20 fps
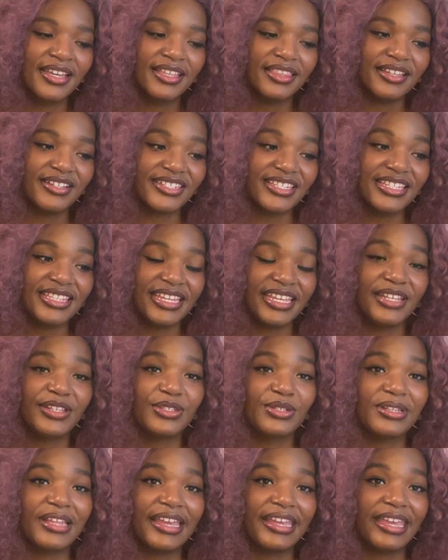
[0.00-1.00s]
There's a need
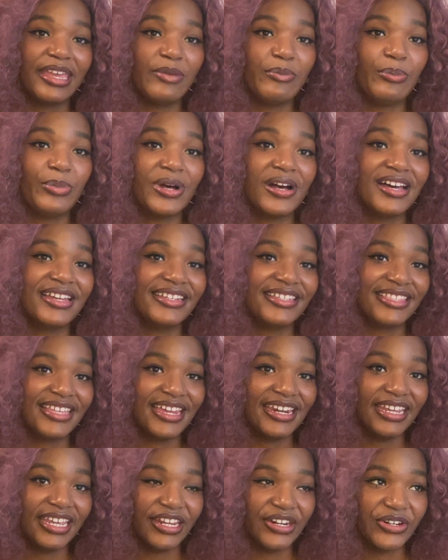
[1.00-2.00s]
to like embody
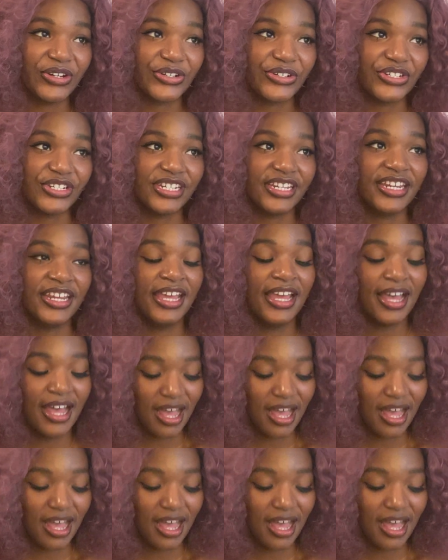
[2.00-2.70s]
that energy.